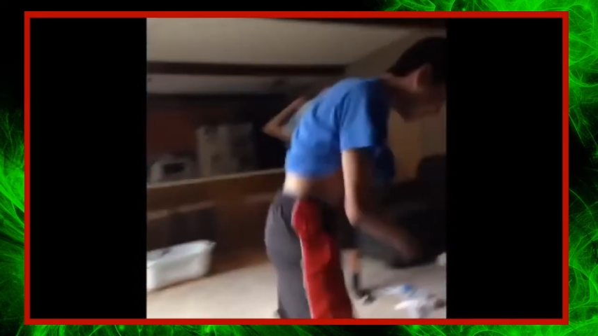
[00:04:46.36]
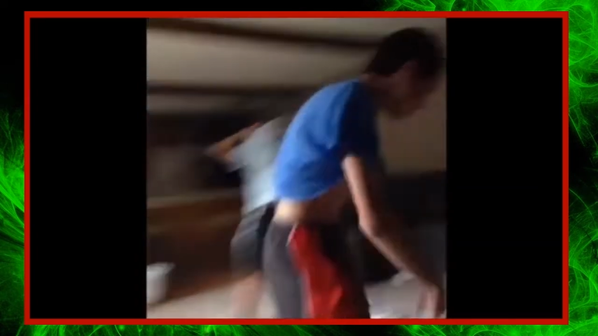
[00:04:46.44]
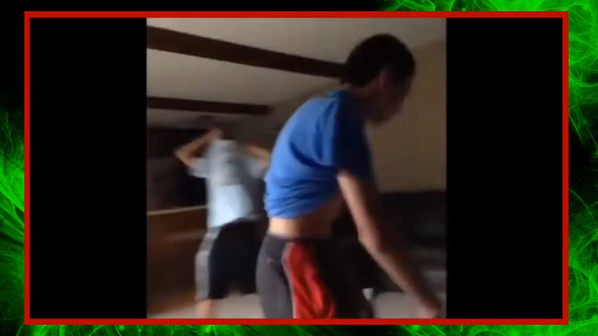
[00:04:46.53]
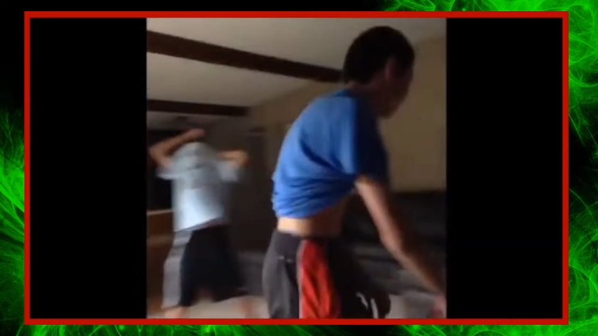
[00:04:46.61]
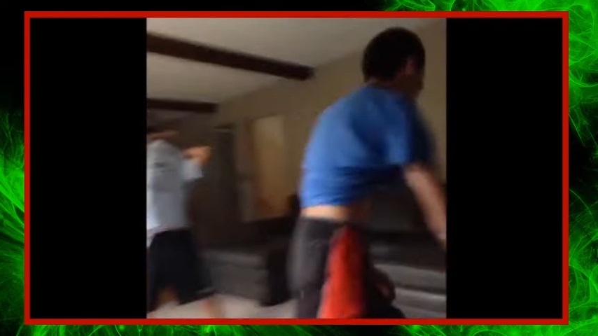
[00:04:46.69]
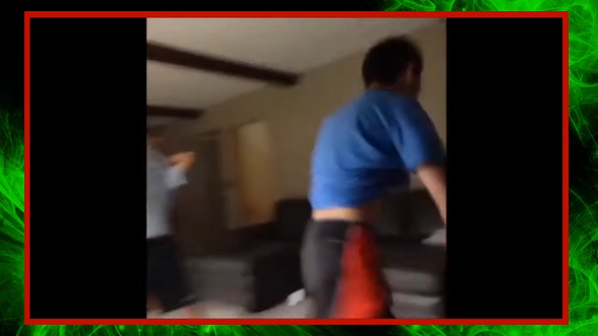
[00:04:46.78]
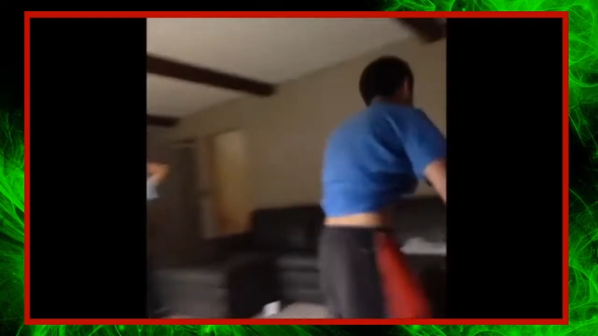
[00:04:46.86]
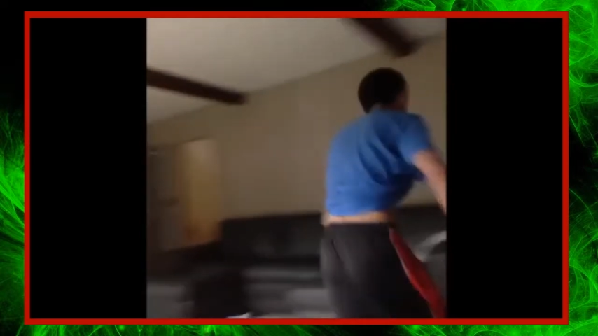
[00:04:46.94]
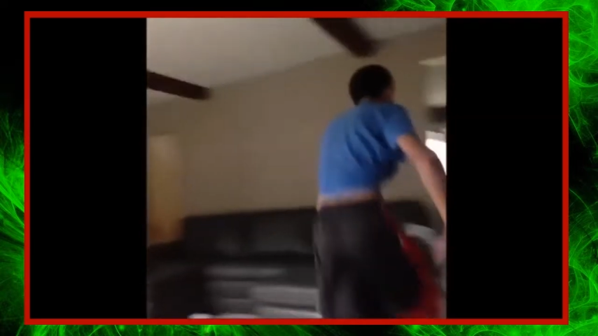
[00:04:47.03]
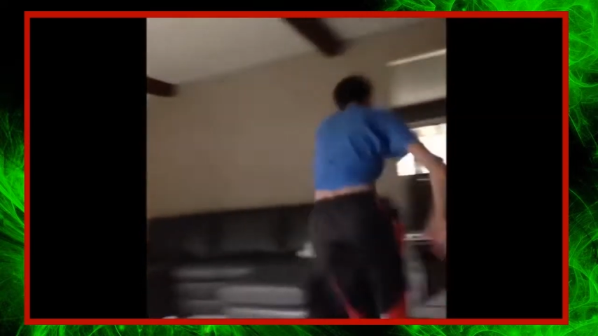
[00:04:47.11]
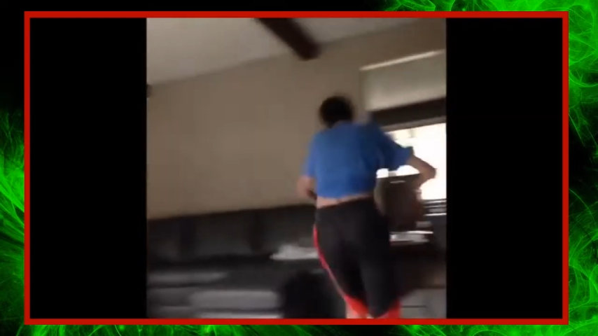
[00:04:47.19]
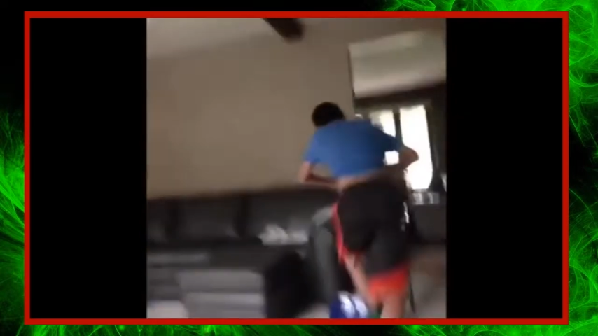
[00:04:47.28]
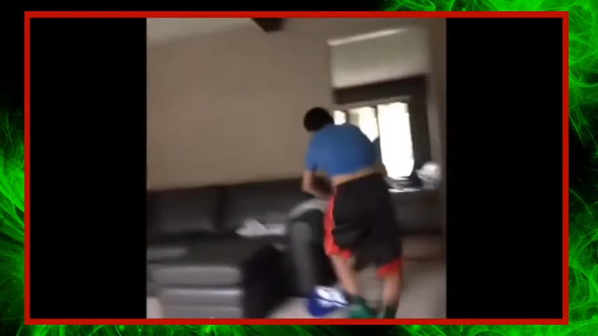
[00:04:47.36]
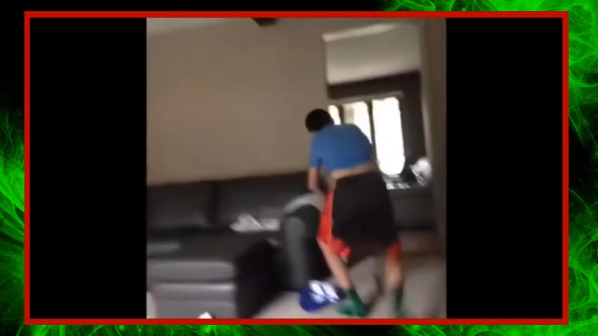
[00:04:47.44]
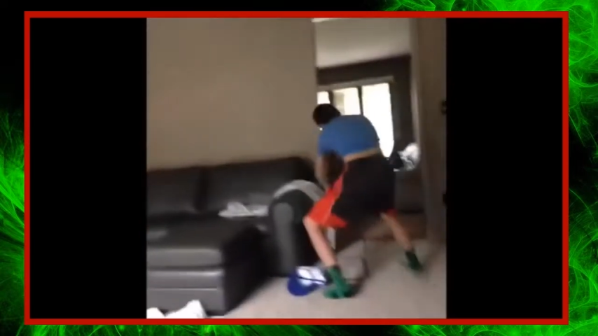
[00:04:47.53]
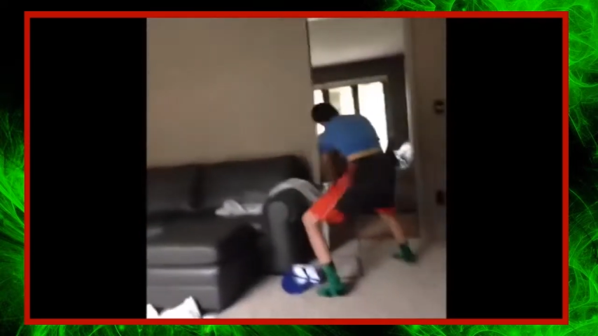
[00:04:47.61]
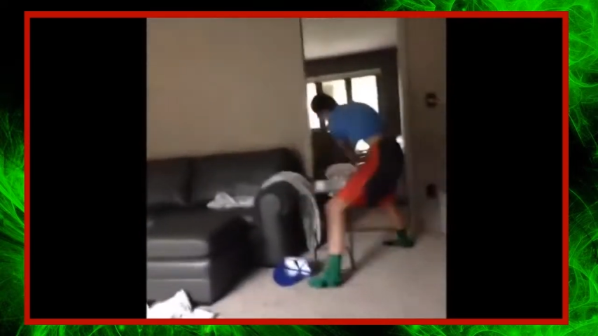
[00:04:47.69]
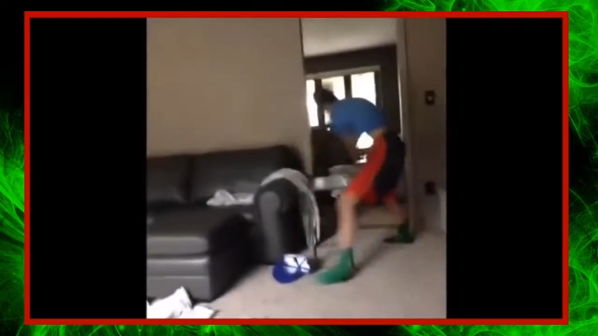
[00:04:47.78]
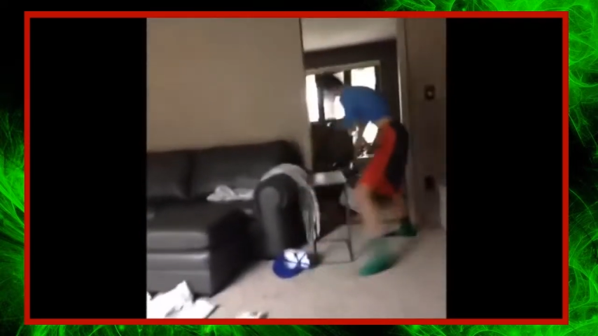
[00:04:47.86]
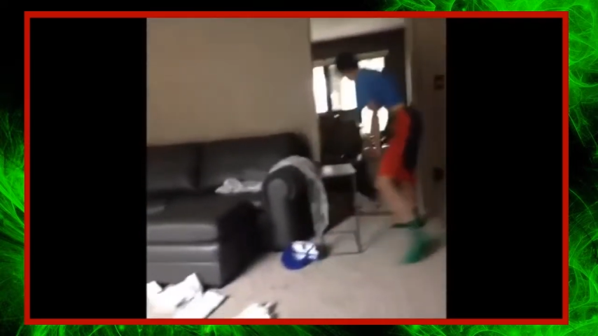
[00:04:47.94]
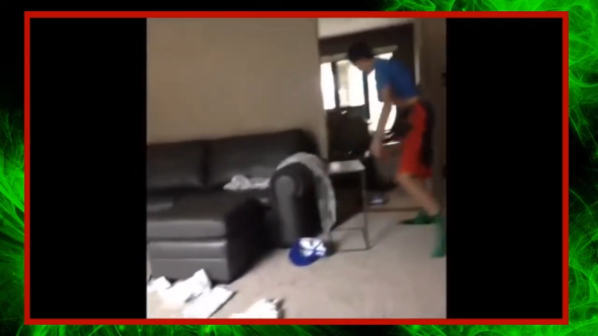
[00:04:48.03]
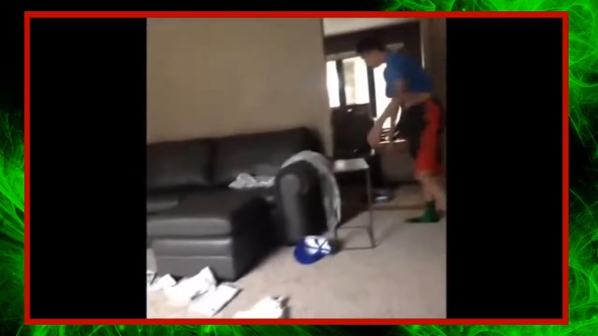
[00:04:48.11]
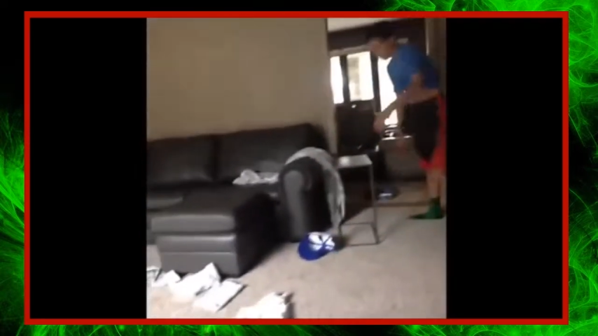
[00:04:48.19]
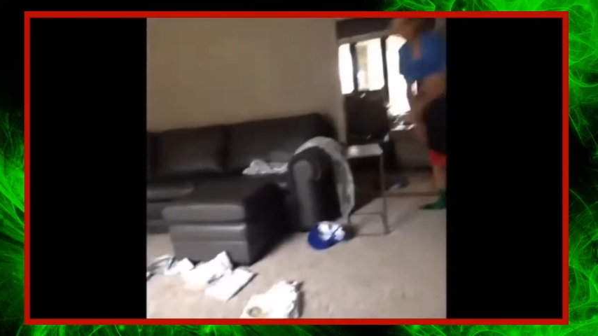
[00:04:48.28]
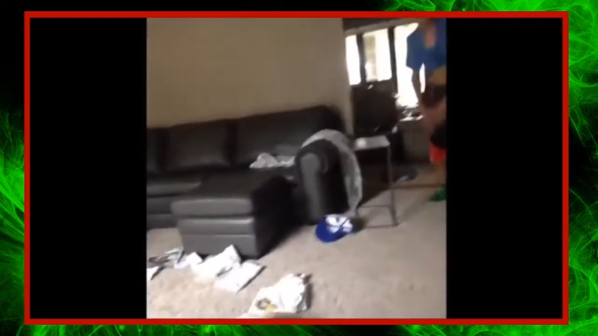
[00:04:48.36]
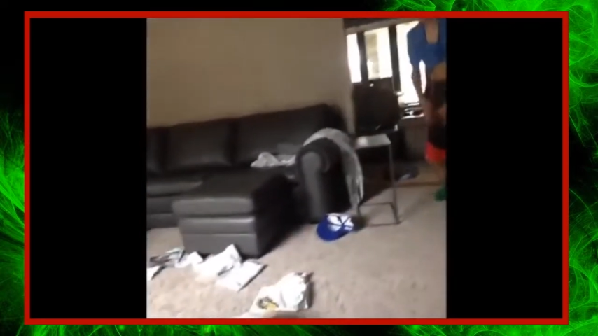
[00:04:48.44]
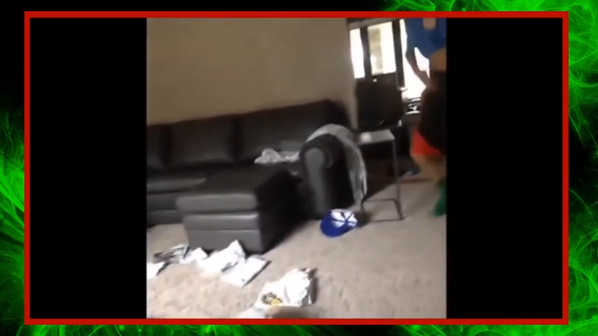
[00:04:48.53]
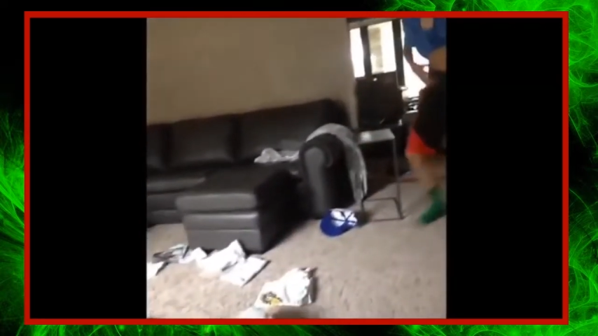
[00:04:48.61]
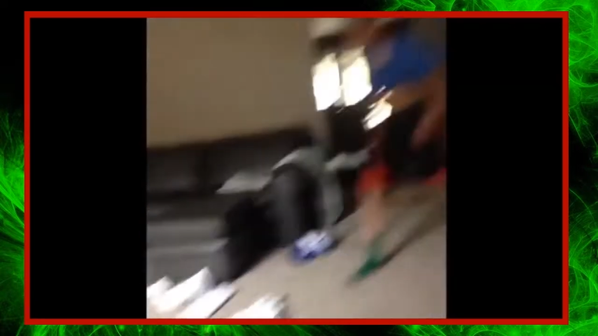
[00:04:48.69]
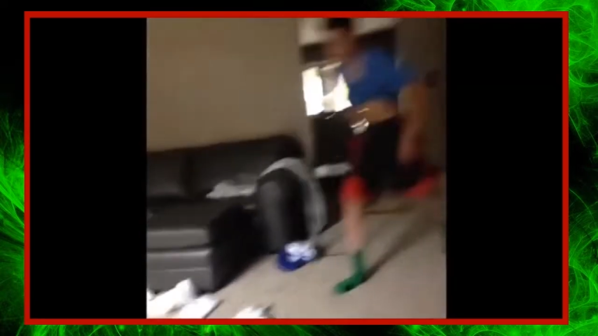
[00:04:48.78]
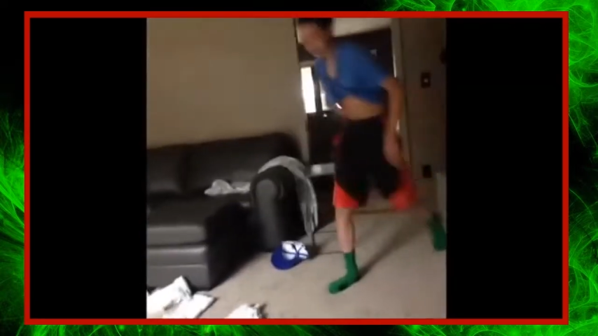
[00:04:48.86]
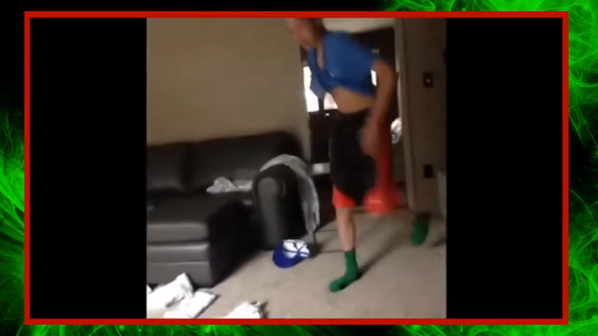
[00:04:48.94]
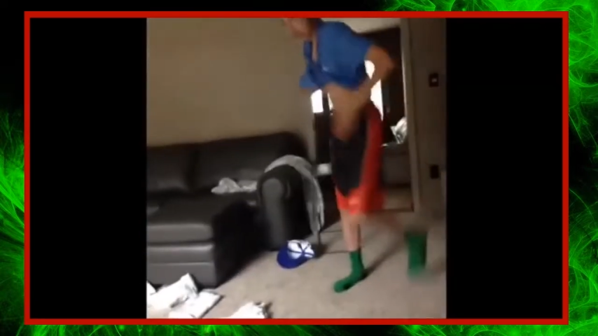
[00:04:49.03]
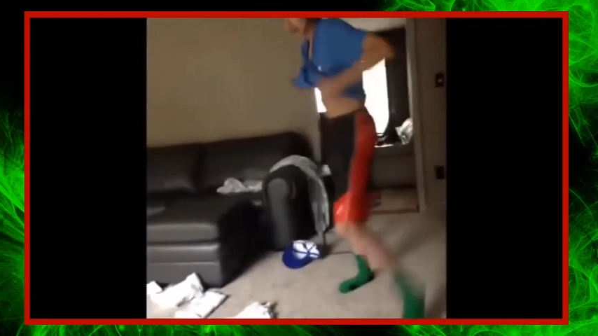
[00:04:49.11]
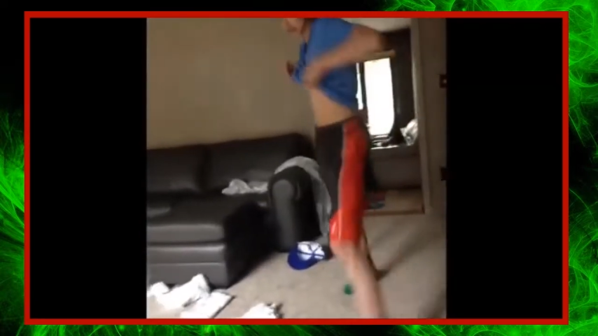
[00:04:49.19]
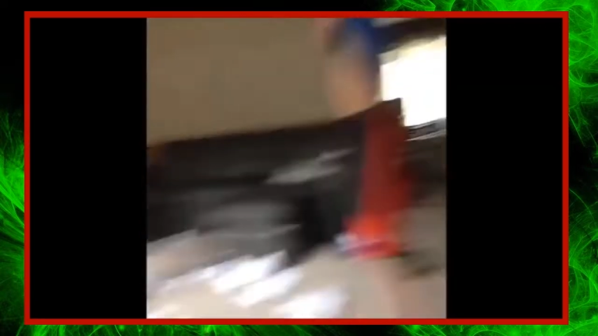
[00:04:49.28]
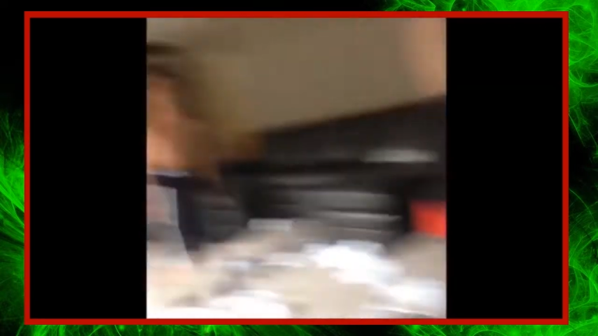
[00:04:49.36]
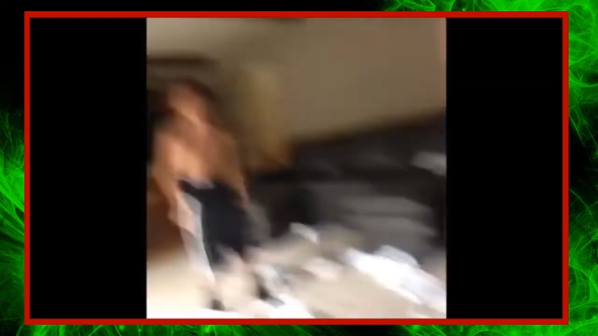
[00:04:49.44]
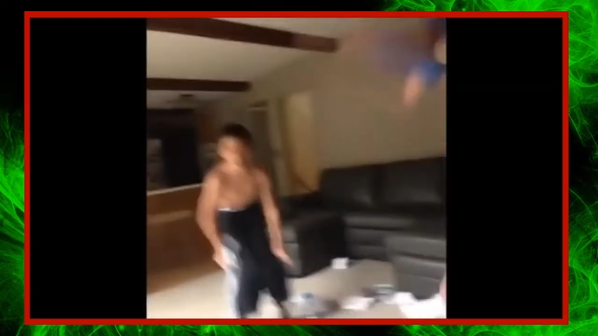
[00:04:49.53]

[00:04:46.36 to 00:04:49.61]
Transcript: Nobody's mouth can be seen.